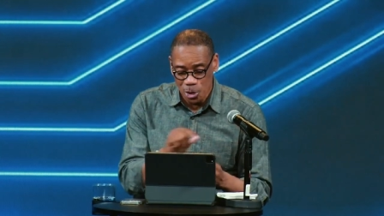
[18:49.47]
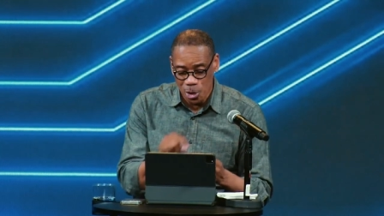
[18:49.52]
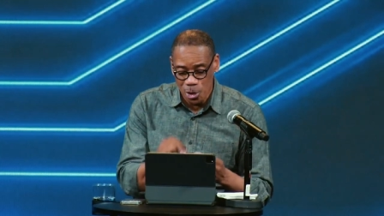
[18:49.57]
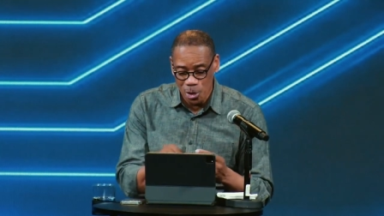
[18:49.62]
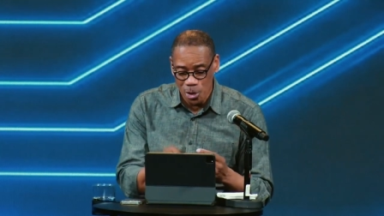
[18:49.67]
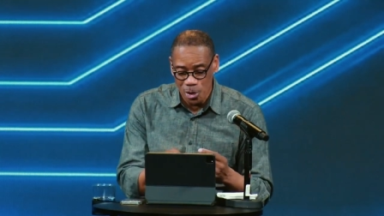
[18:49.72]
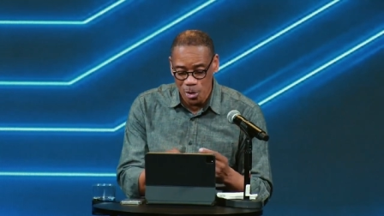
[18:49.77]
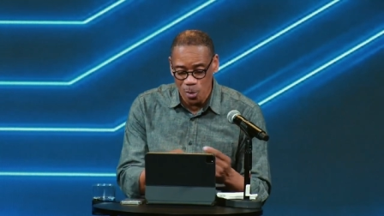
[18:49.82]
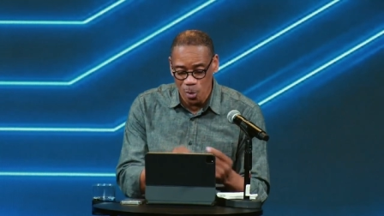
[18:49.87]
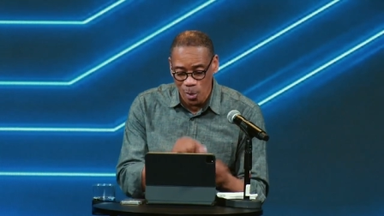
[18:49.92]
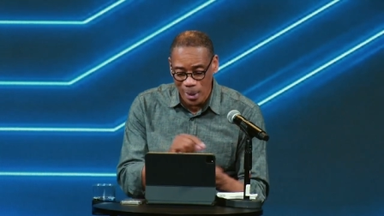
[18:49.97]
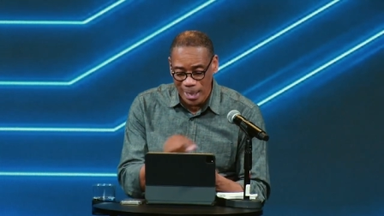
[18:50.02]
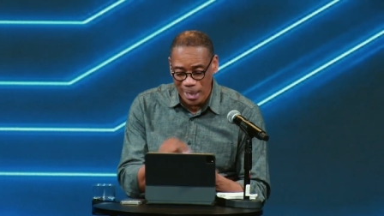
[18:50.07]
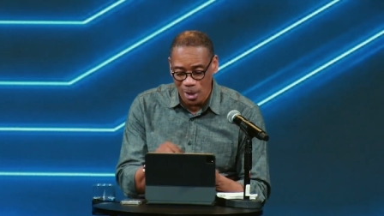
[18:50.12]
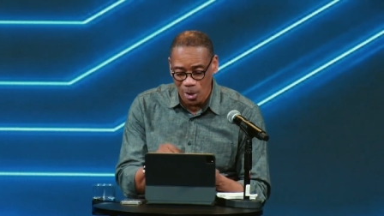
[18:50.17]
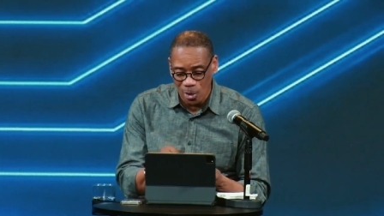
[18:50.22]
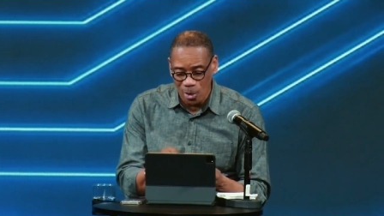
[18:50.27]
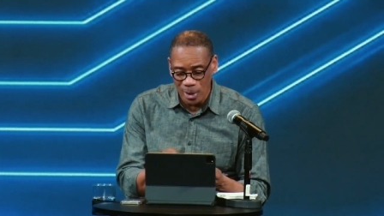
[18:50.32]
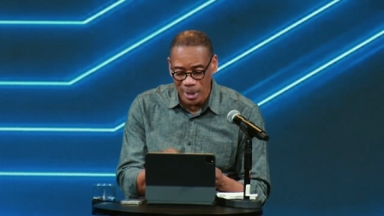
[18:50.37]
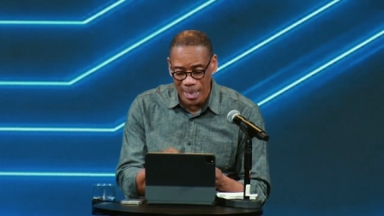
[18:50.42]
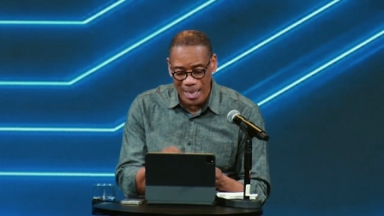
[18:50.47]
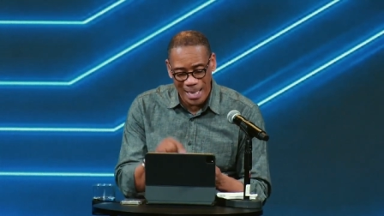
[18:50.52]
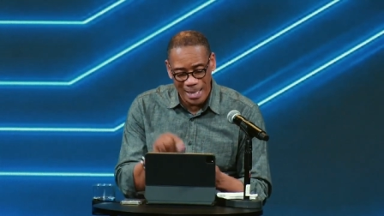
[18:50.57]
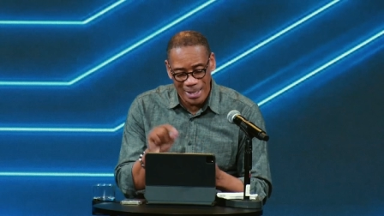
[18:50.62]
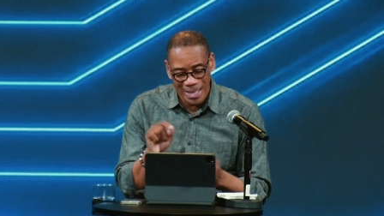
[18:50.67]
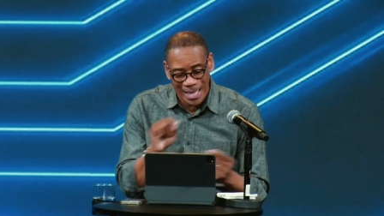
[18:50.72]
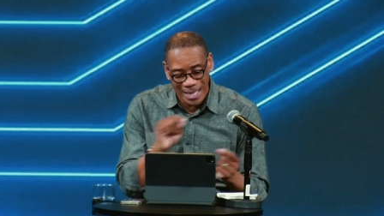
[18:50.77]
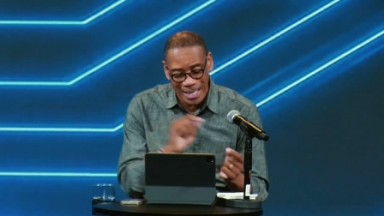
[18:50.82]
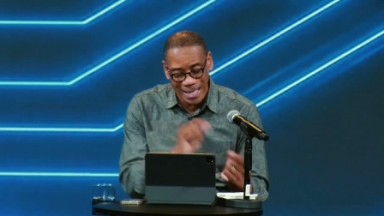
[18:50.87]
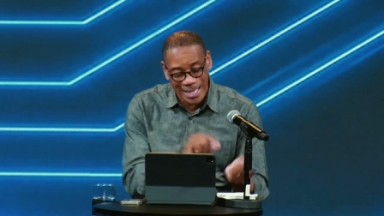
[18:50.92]
turn well,
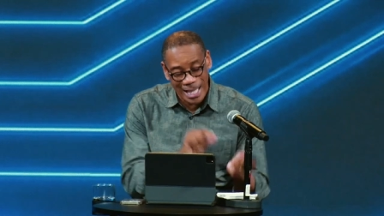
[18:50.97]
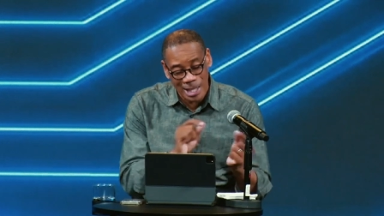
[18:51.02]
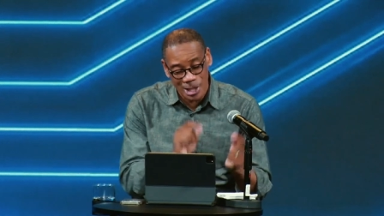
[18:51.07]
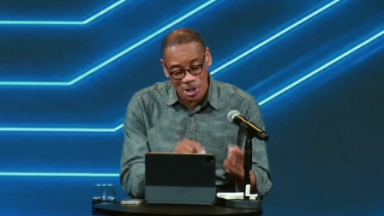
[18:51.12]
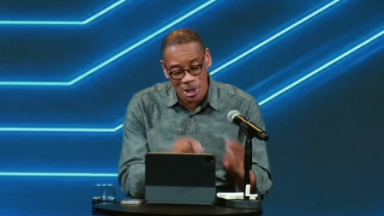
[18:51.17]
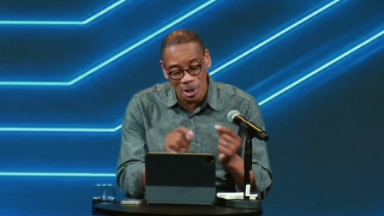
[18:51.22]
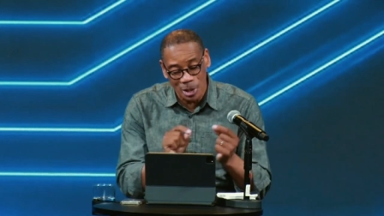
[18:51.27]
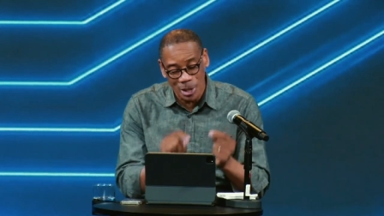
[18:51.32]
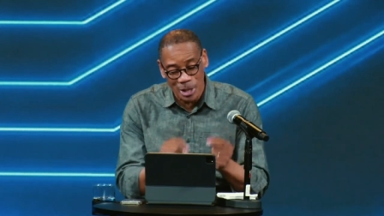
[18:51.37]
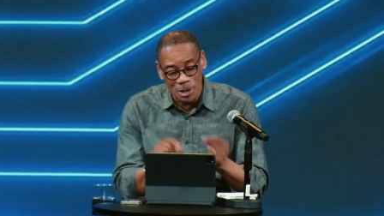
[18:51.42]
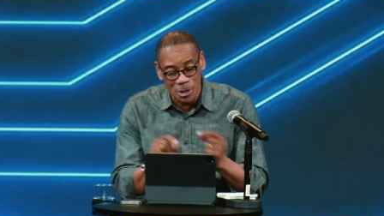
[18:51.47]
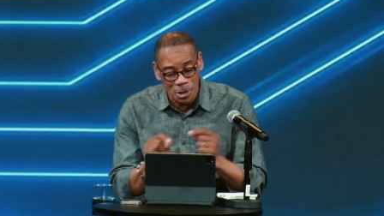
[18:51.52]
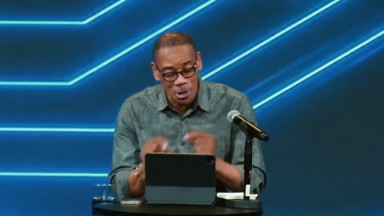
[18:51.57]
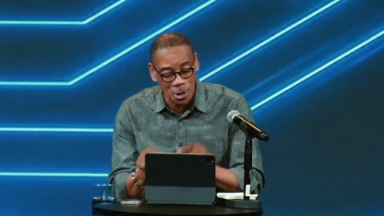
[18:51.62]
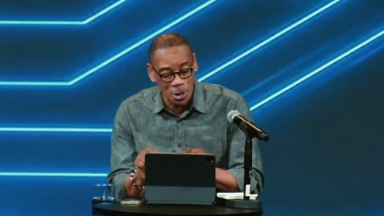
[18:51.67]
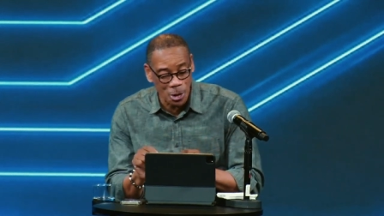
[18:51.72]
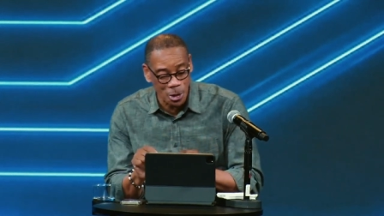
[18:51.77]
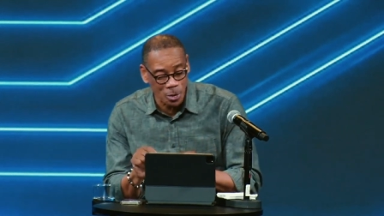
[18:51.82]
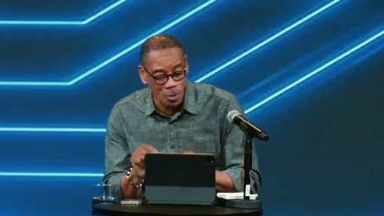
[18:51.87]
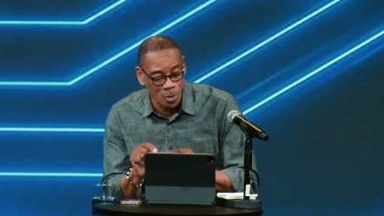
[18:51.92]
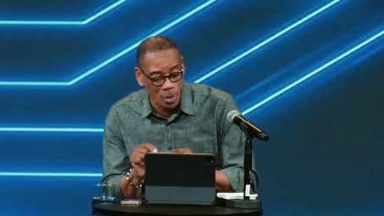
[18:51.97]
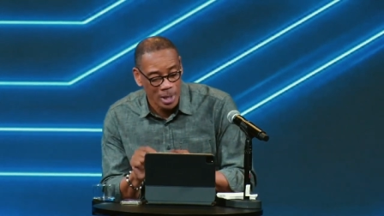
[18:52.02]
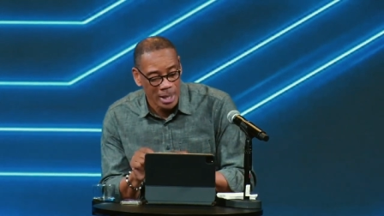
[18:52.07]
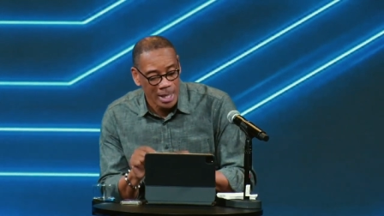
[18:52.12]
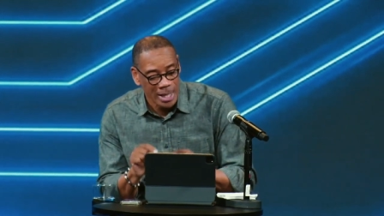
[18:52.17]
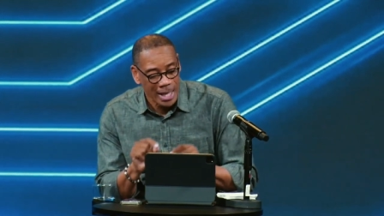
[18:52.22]
and, and they shall in turn,